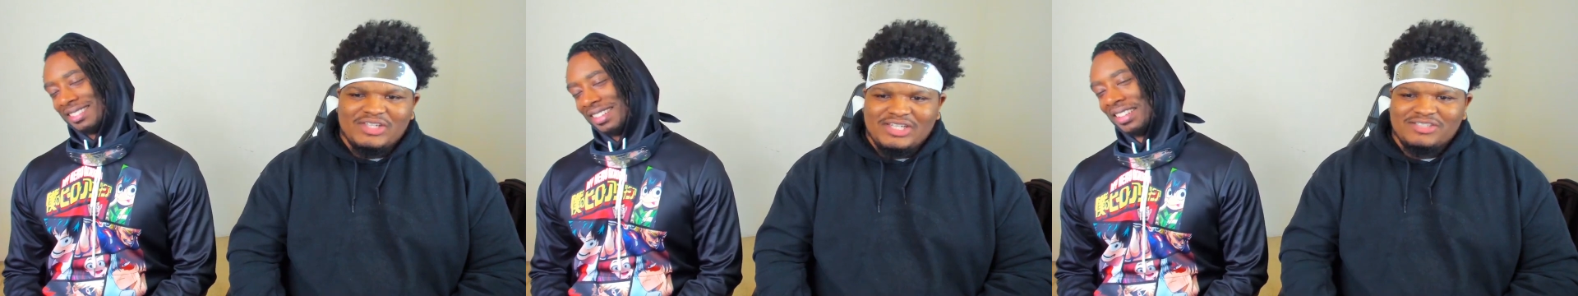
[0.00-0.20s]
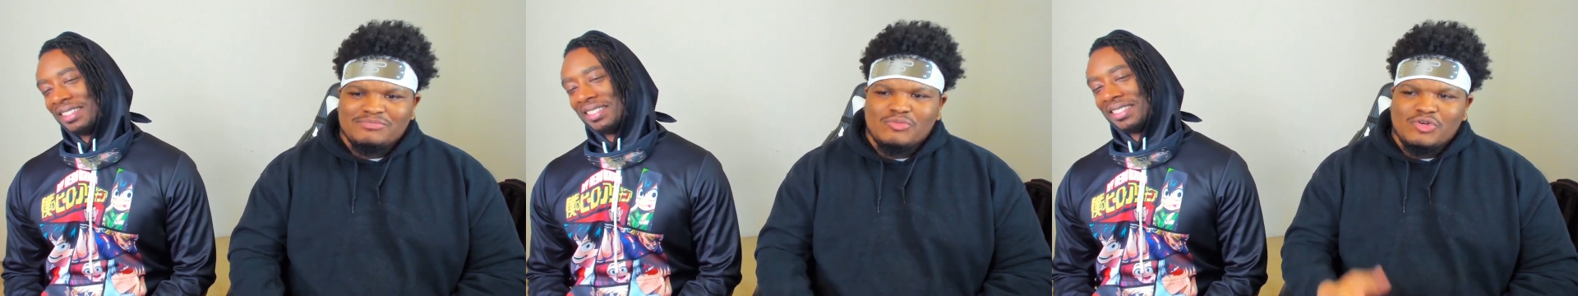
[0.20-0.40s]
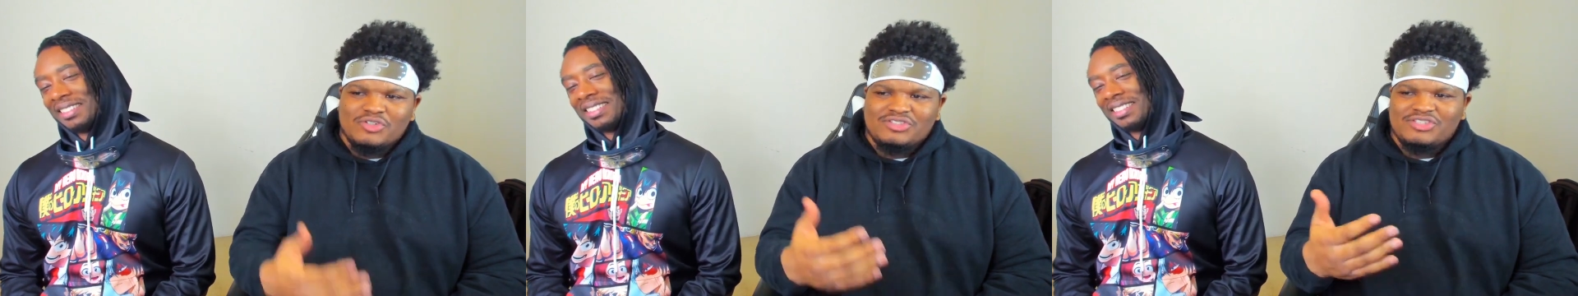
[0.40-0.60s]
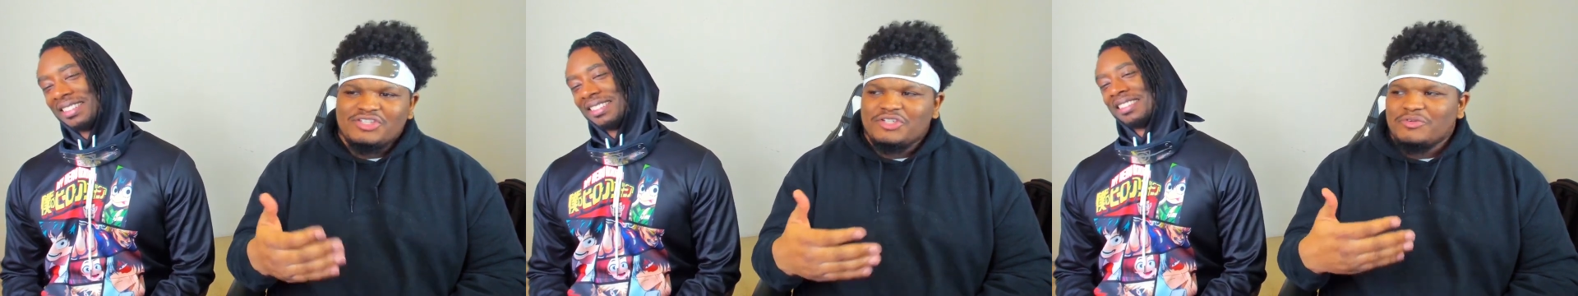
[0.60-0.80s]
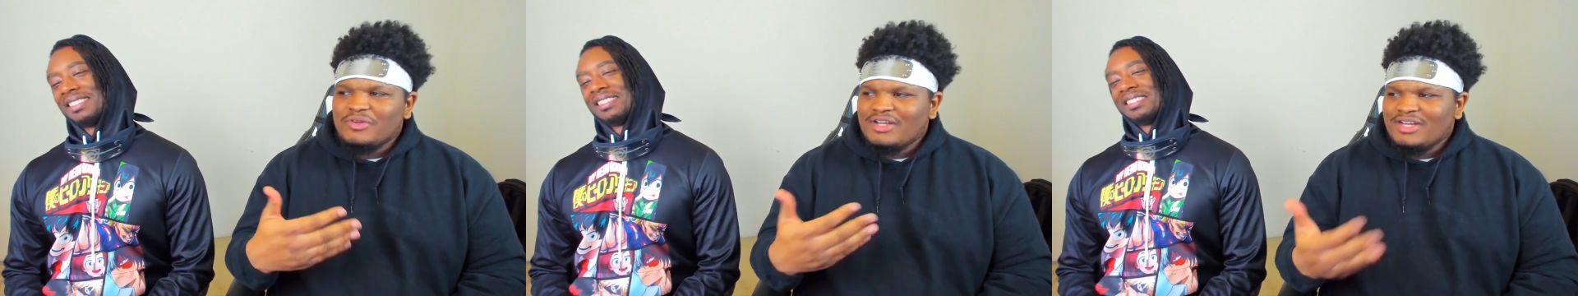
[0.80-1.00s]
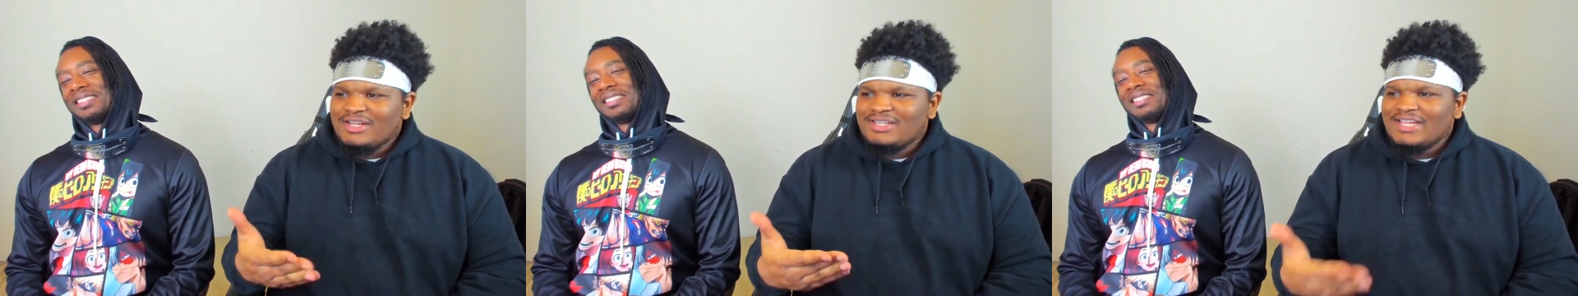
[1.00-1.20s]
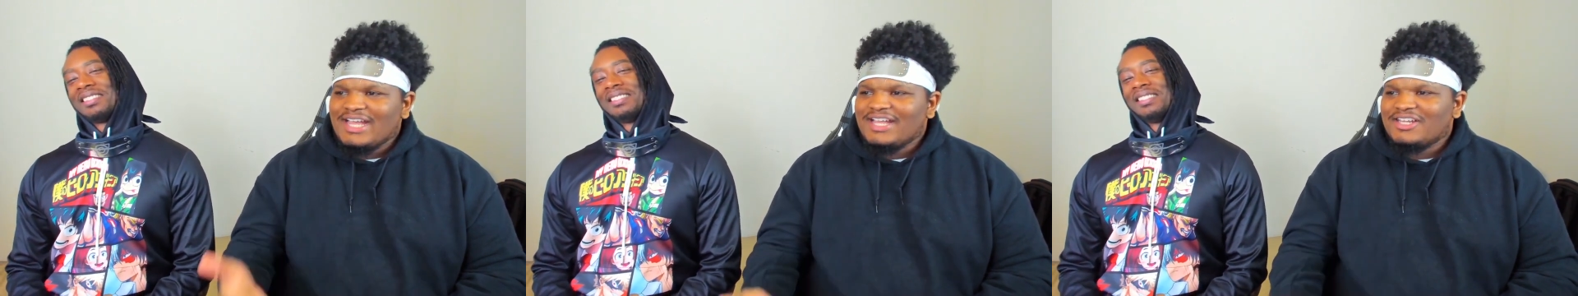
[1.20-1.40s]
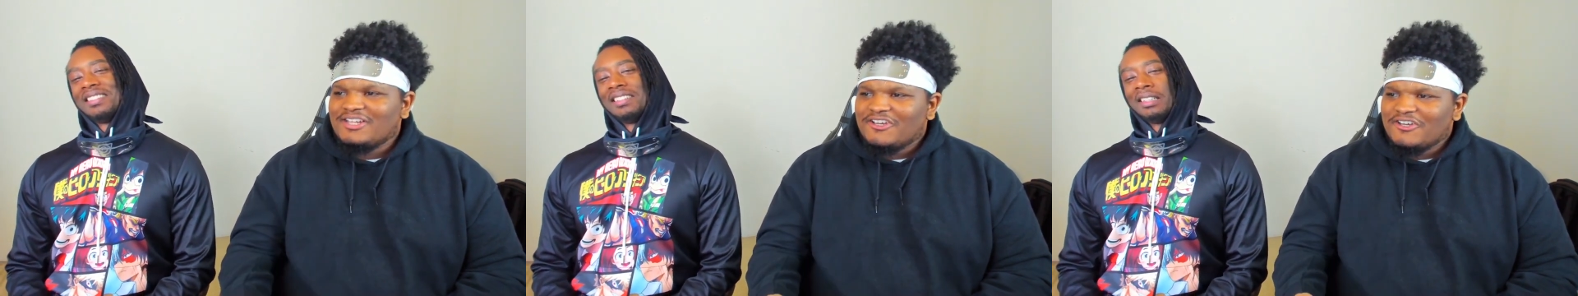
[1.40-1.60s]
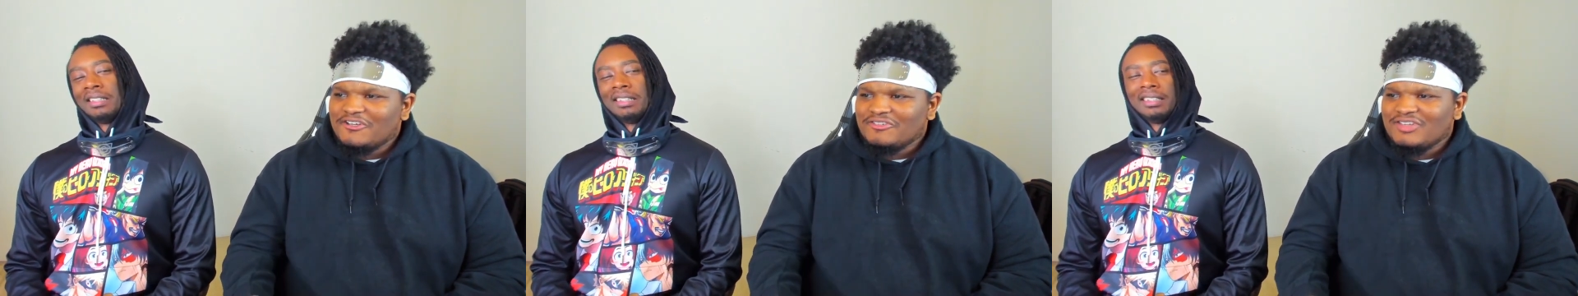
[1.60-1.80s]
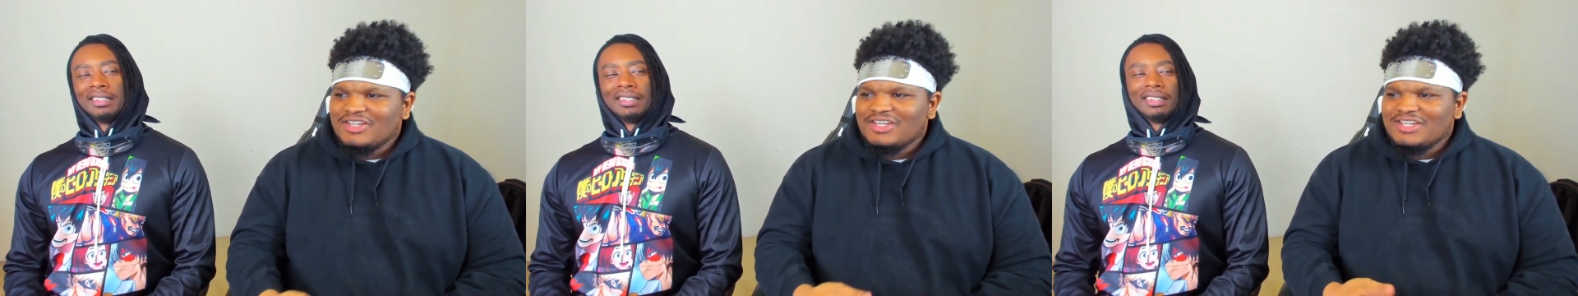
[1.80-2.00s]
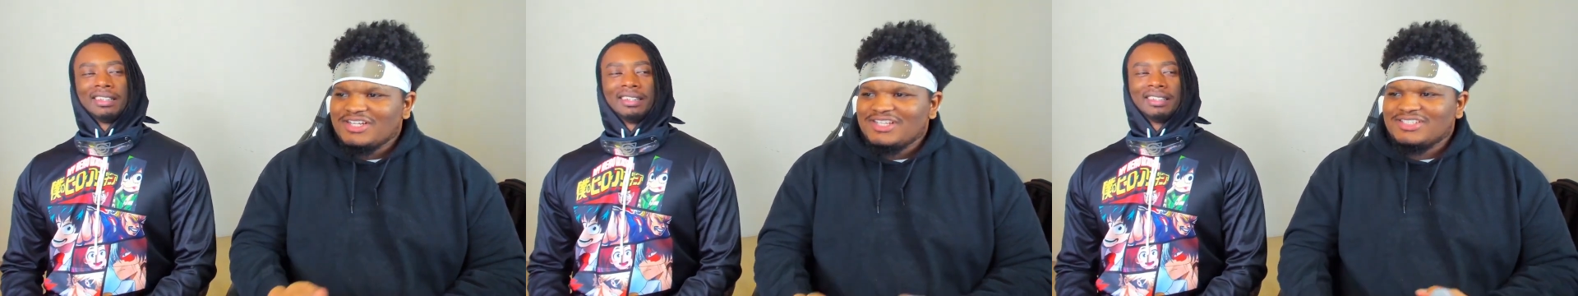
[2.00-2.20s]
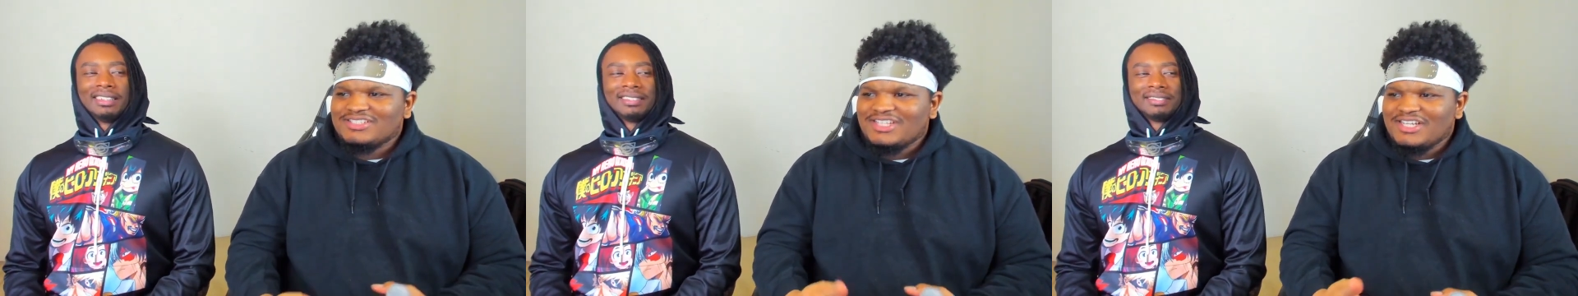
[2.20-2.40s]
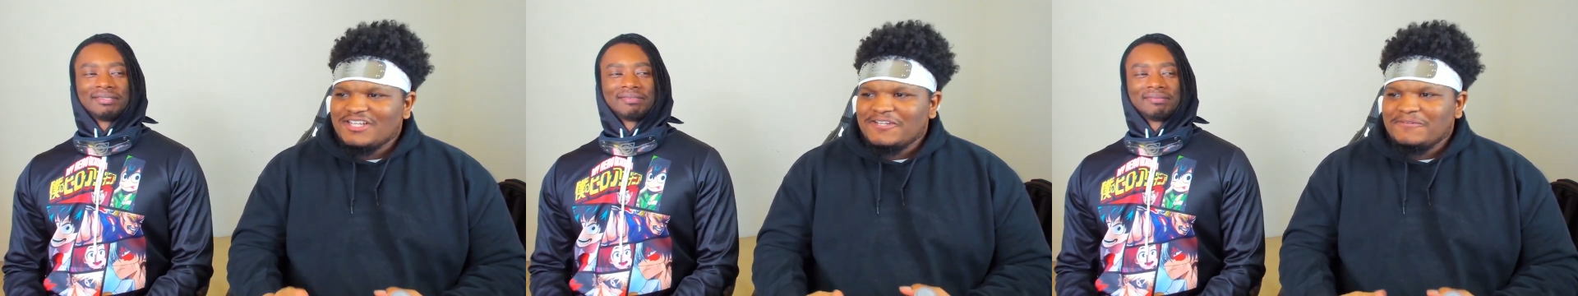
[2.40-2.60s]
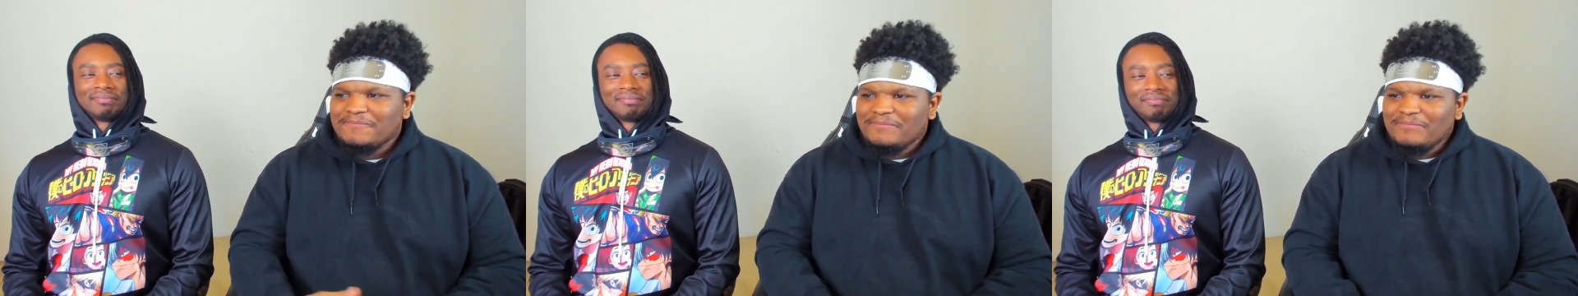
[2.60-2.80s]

Speaker 1: it's more centered around a dialogue than it is yeah. like